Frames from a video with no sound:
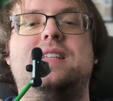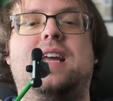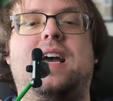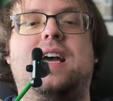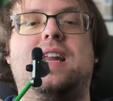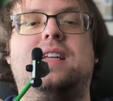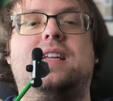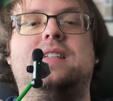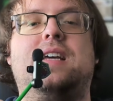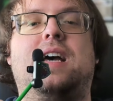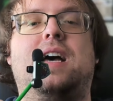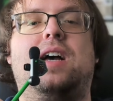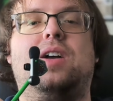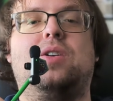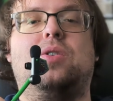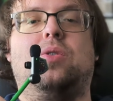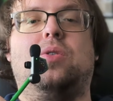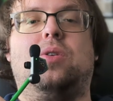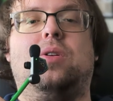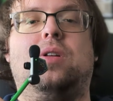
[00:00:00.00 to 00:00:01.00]
not a
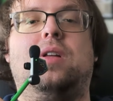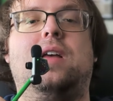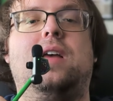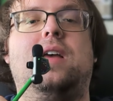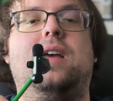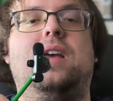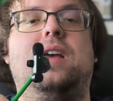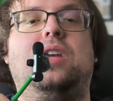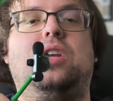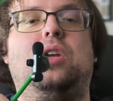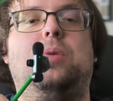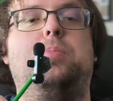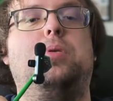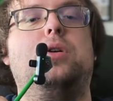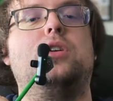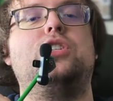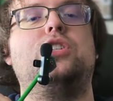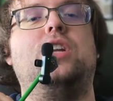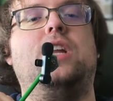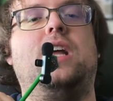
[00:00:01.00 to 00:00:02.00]
toggle. You
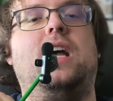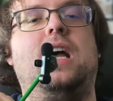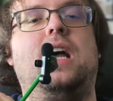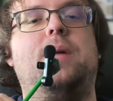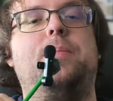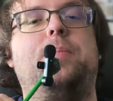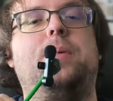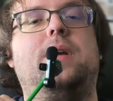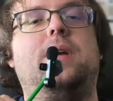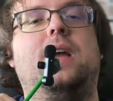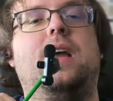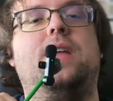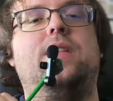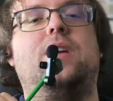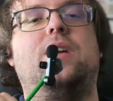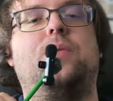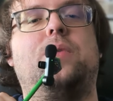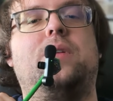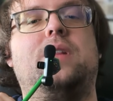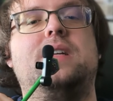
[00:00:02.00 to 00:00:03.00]
push it up and
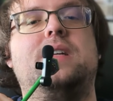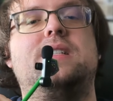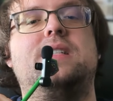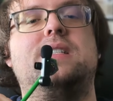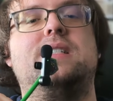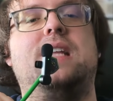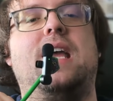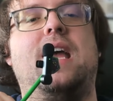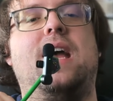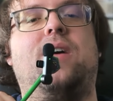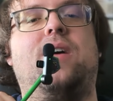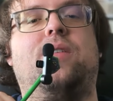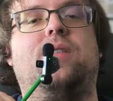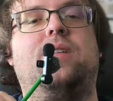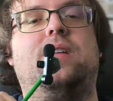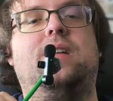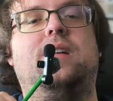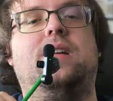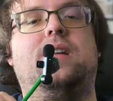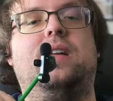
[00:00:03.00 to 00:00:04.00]
then it releases
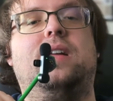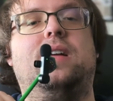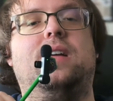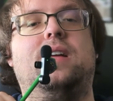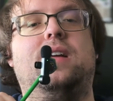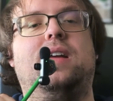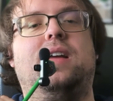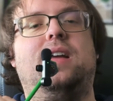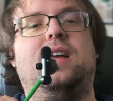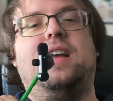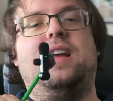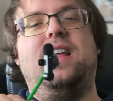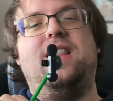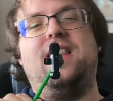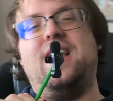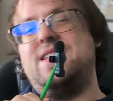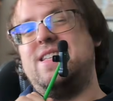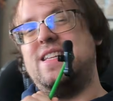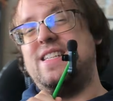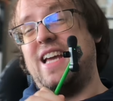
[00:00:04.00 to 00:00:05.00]
down.
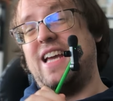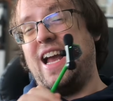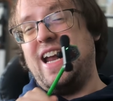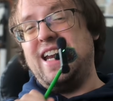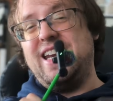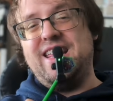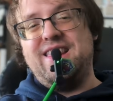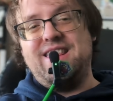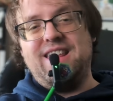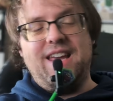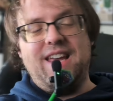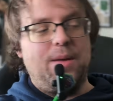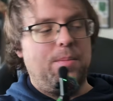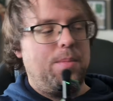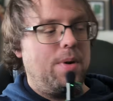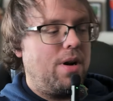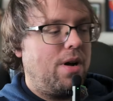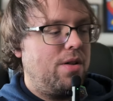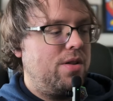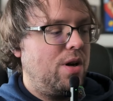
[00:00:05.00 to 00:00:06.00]
That's a tiny thing,
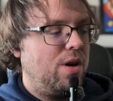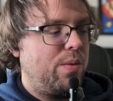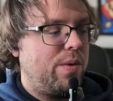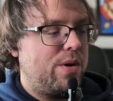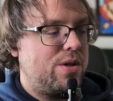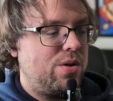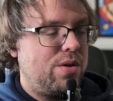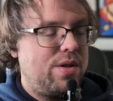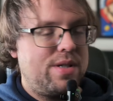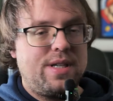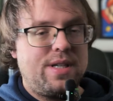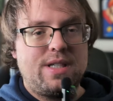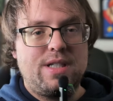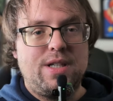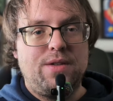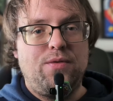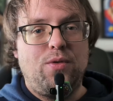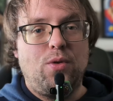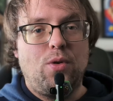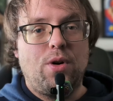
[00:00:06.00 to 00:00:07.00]
but on the original
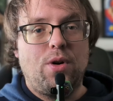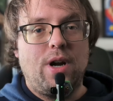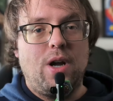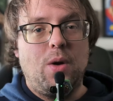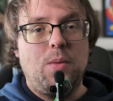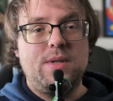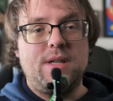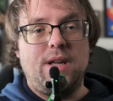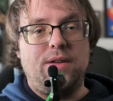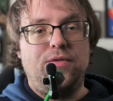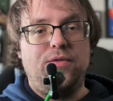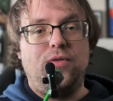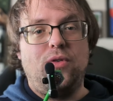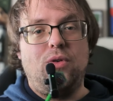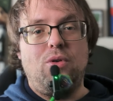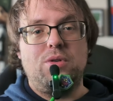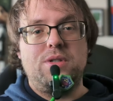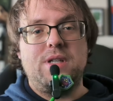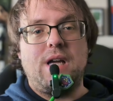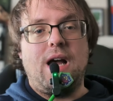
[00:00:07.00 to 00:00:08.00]
N64, it was a
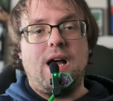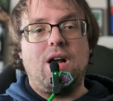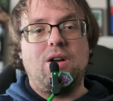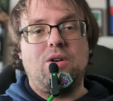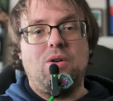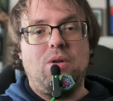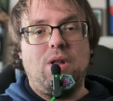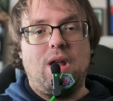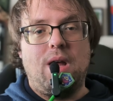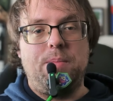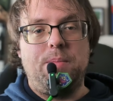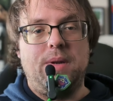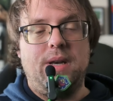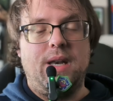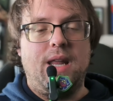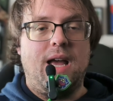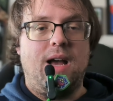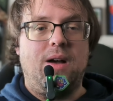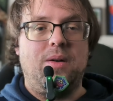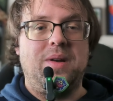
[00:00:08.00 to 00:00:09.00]
full toggle up
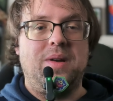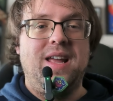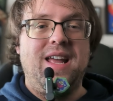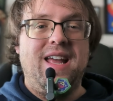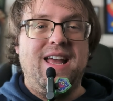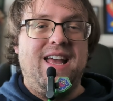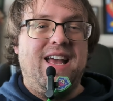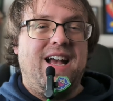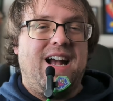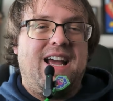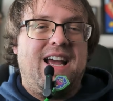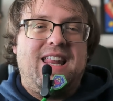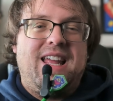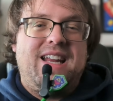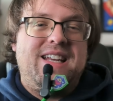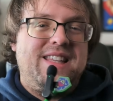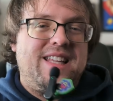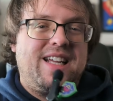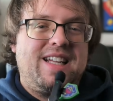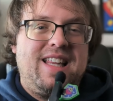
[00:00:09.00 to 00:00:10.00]
and down. I
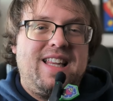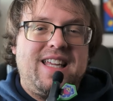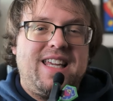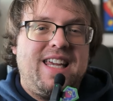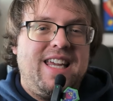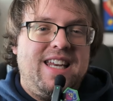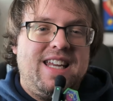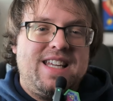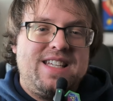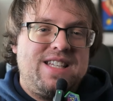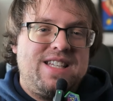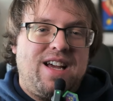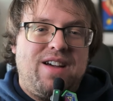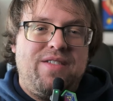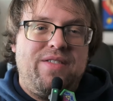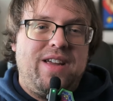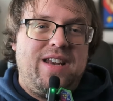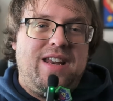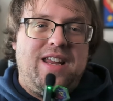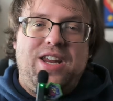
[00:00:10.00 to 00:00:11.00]
like the clickiness
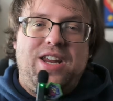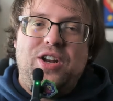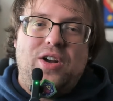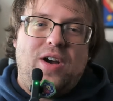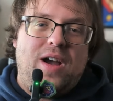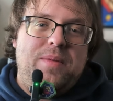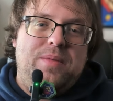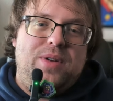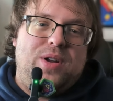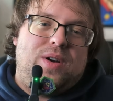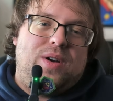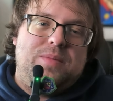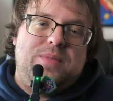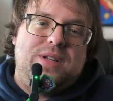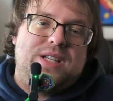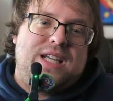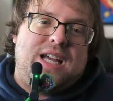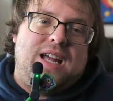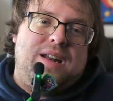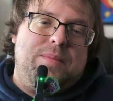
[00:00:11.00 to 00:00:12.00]
of it. I know I'm
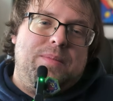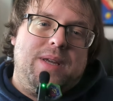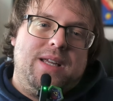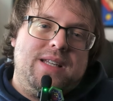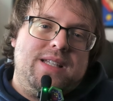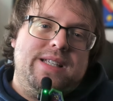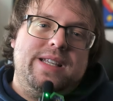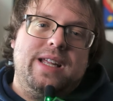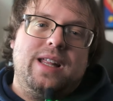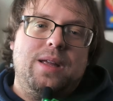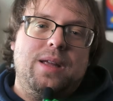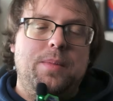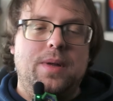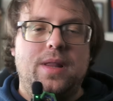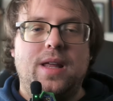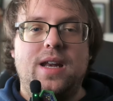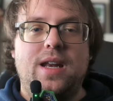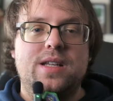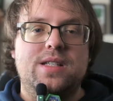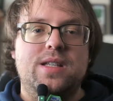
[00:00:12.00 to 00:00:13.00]
just kind of being silly, but
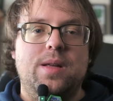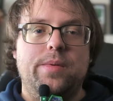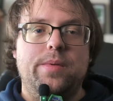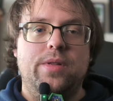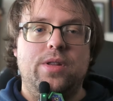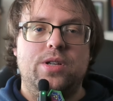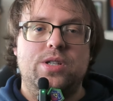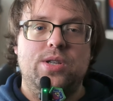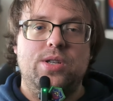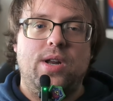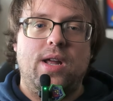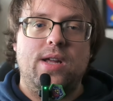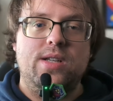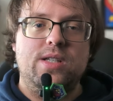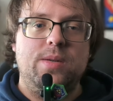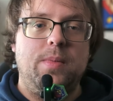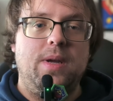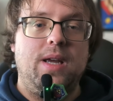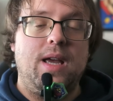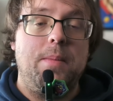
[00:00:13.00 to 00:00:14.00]
that is something that stood out
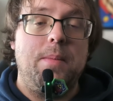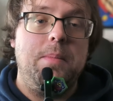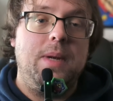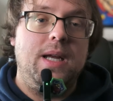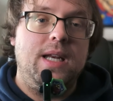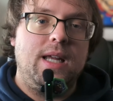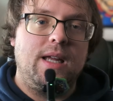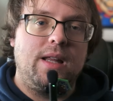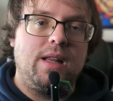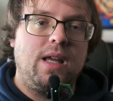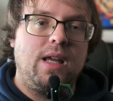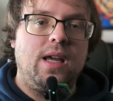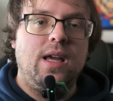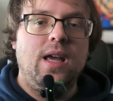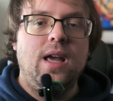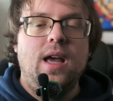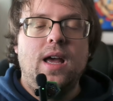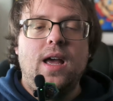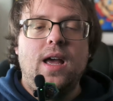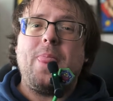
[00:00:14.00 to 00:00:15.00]
to me immediately.
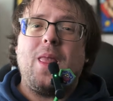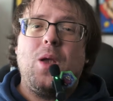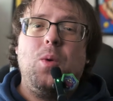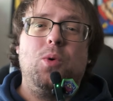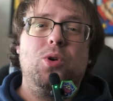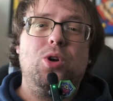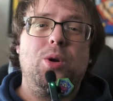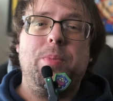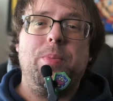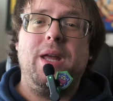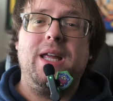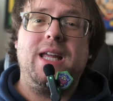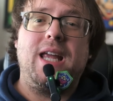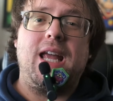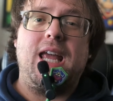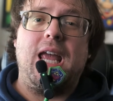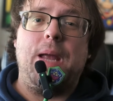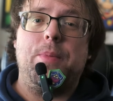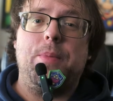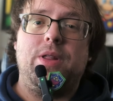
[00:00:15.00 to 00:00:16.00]
When you're playing a
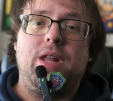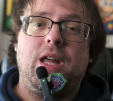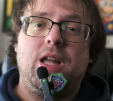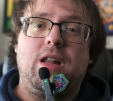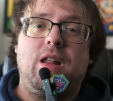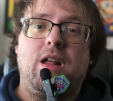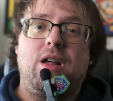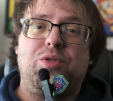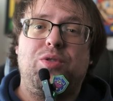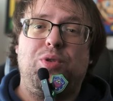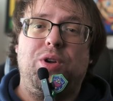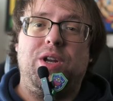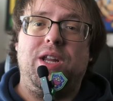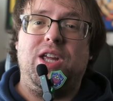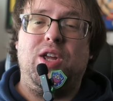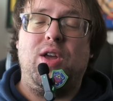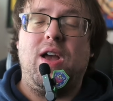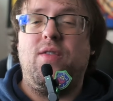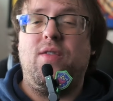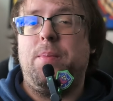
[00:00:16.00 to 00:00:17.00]
game on the Analogue
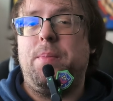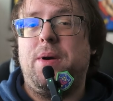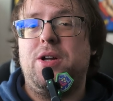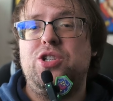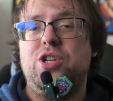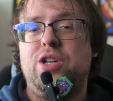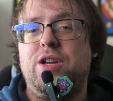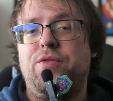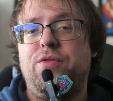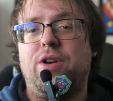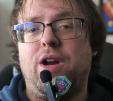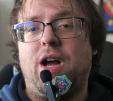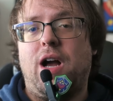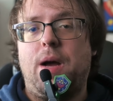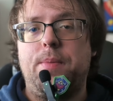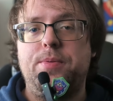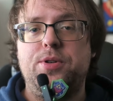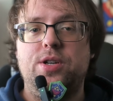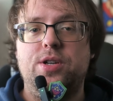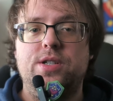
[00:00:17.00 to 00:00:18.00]
3D, you have a bunch of different
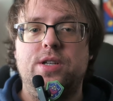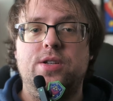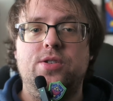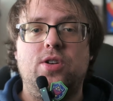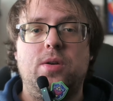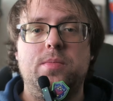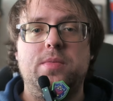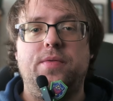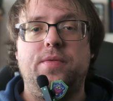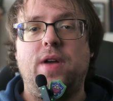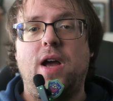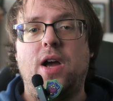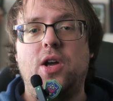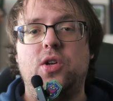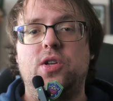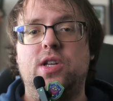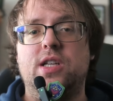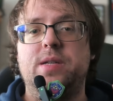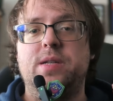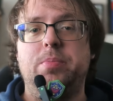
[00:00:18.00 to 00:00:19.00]
options in terms of how
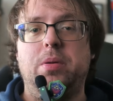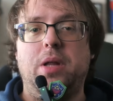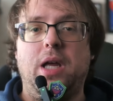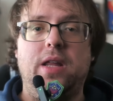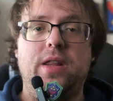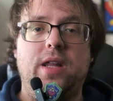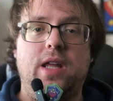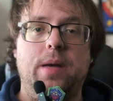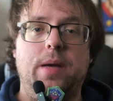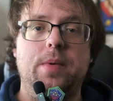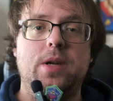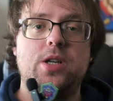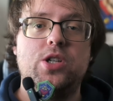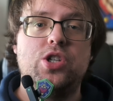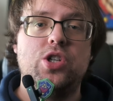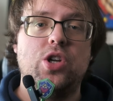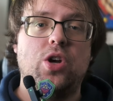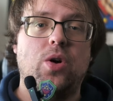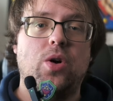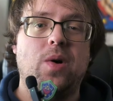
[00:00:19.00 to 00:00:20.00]
you display the image.
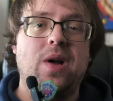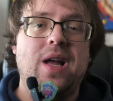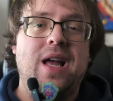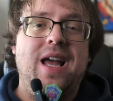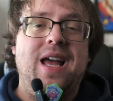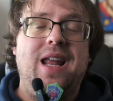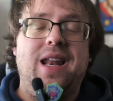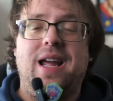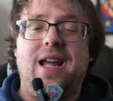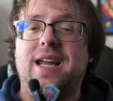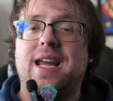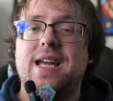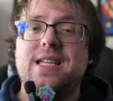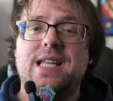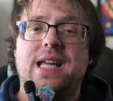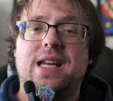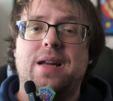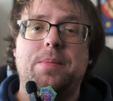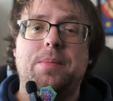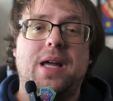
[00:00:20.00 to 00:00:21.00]
So, like I
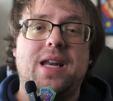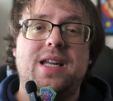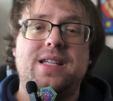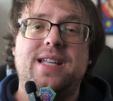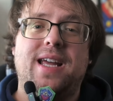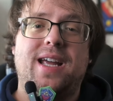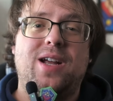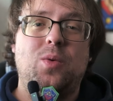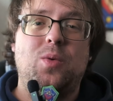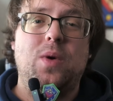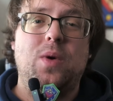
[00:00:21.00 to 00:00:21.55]
said, I'm not a tech